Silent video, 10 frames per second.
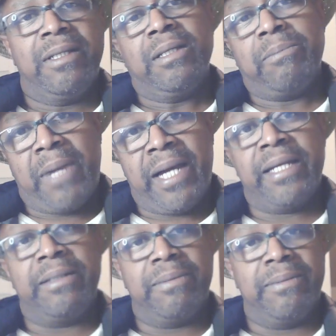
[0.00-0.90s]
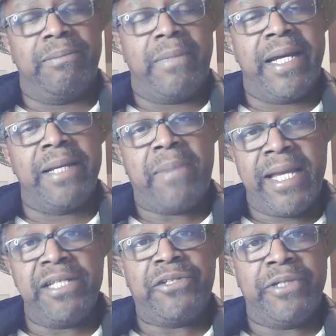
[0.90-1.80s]
my
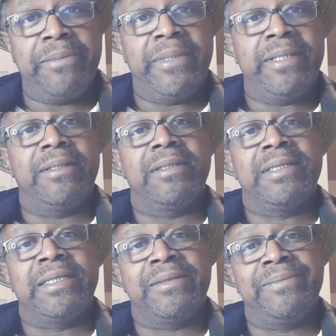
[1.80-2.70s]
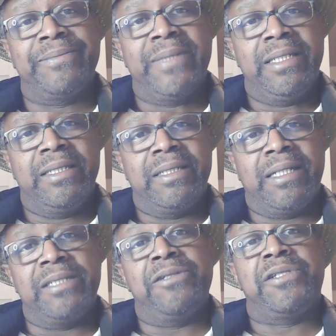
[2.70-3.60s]
mite treatment.
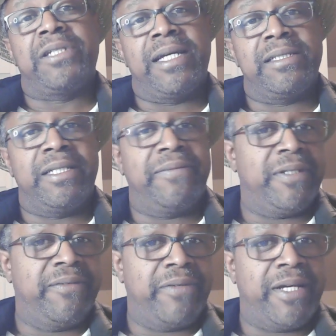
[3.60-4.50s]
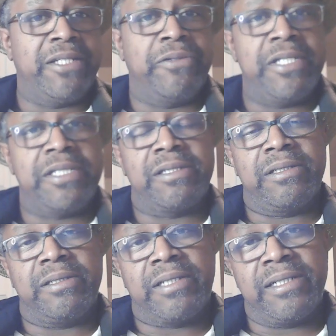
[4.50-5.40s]
I use scientific evaluation,
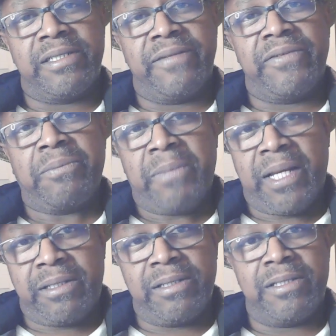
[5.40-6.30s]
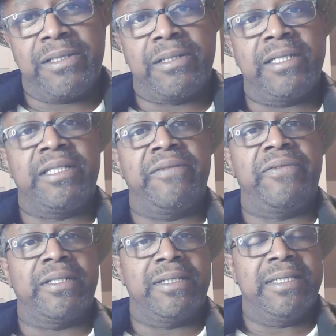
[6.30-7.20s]
scientific methods,
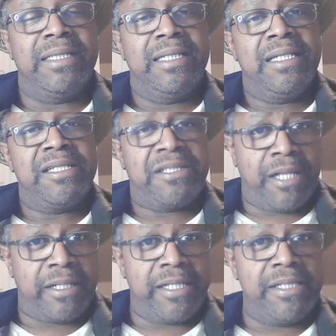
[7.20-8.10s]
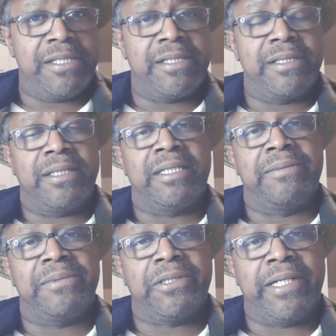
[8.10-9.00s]
scientific studies.
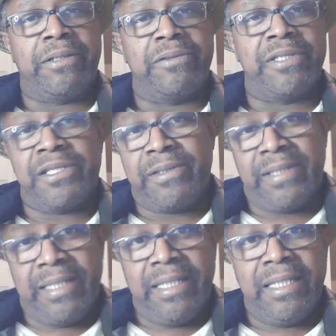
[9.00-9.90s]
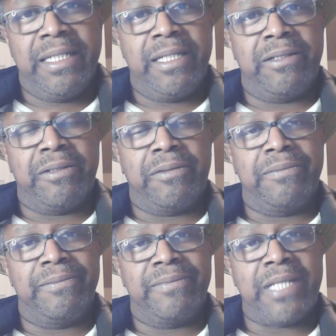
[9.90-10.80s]
So I don't just,
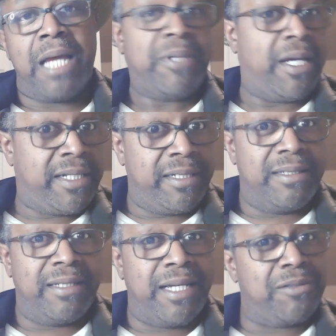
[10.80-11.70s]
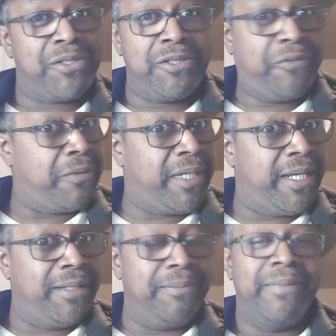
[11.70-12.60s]
top gun it. I don't shoot from the hip.